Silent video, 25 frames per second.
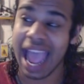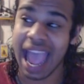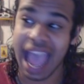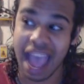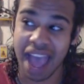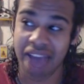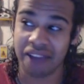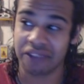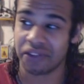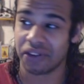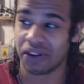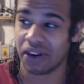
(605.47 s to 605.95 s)

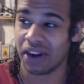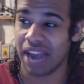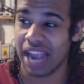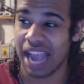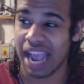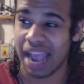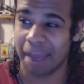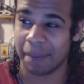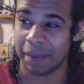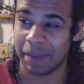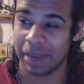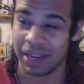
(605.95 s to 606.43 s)

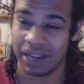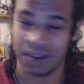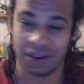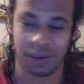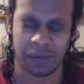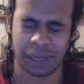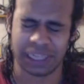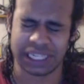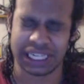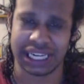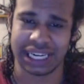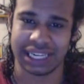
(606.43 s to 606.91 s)

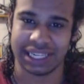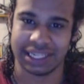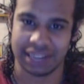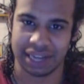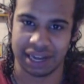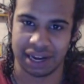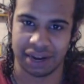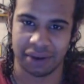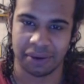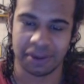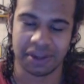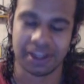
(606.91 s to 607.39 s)
happened, which I
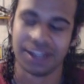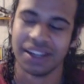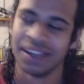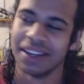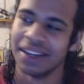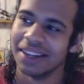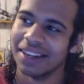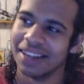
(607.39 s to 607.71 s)
doubt,